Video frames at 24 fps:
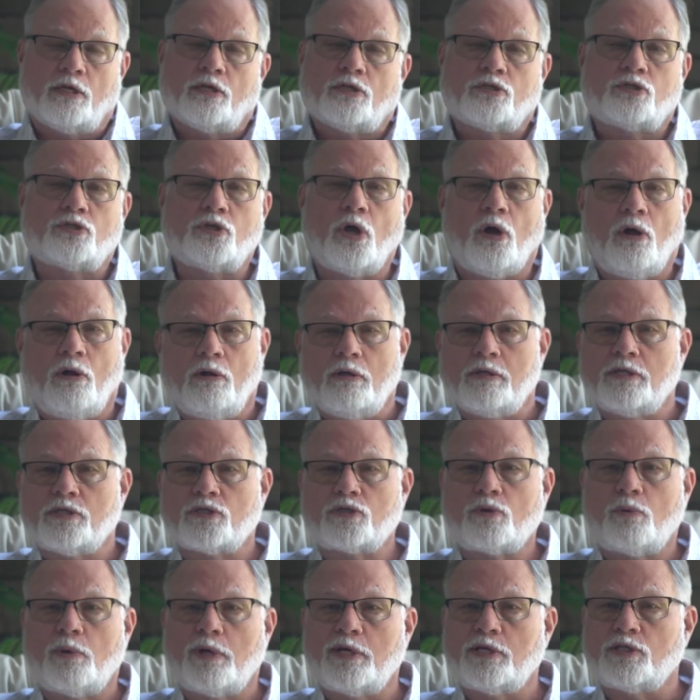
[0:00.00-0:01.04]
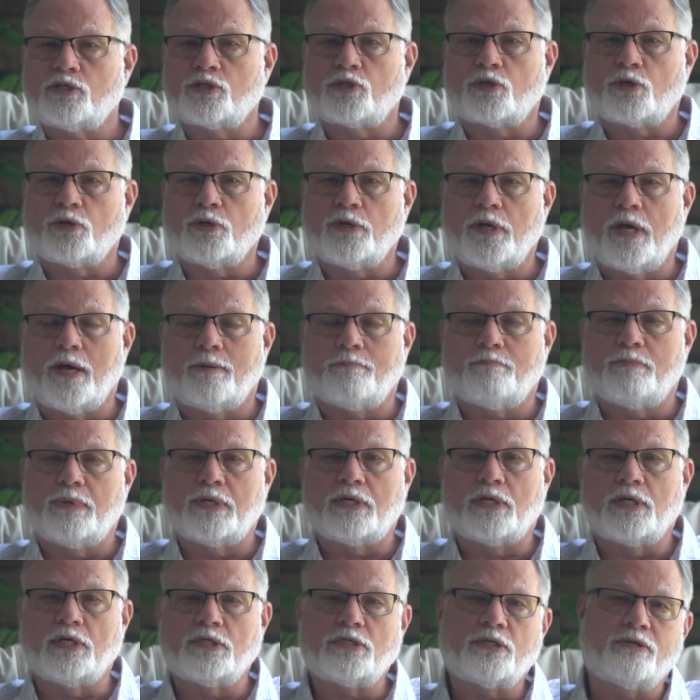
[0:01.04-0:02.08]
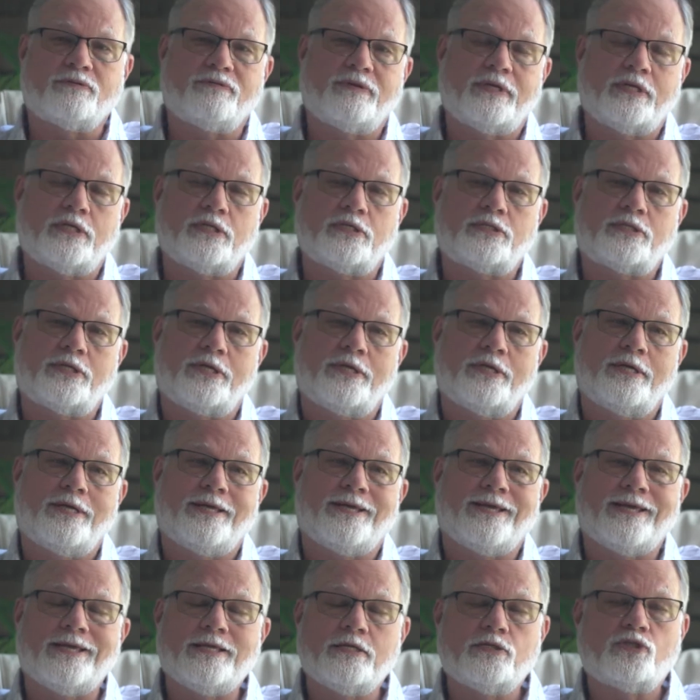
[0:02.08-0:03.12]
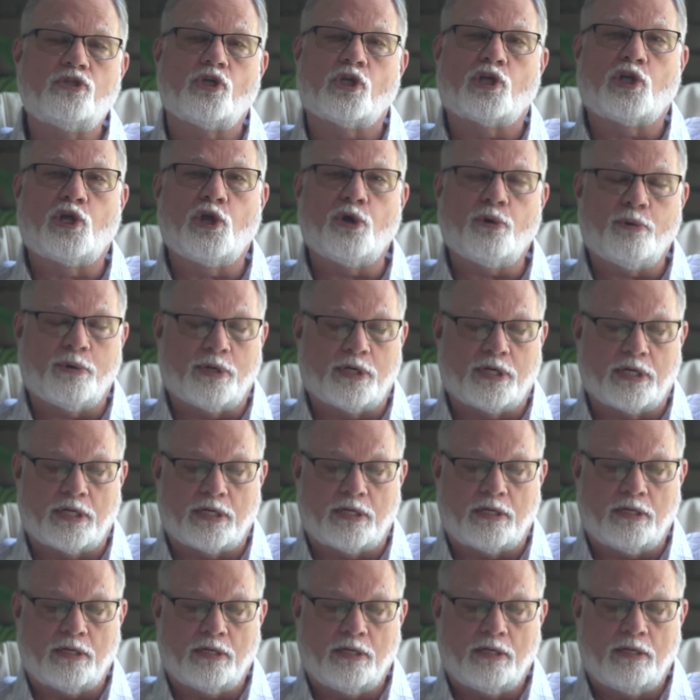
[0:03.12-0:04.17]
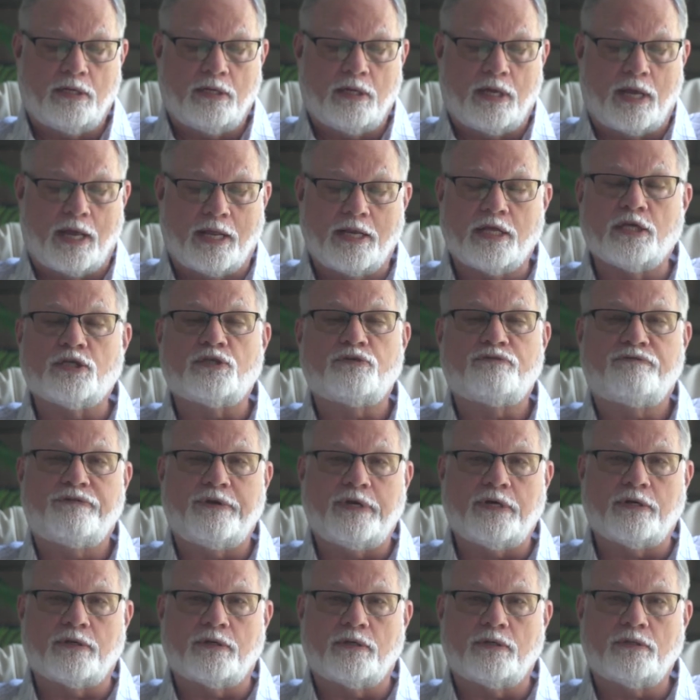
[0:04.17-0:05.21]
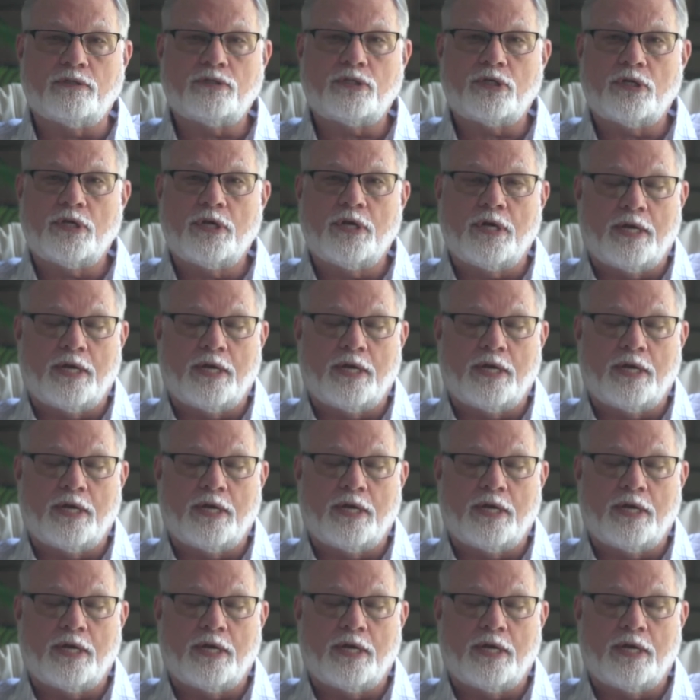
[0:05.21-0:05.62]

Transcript: Saul is quite stirred up because of his insecurity and his fears.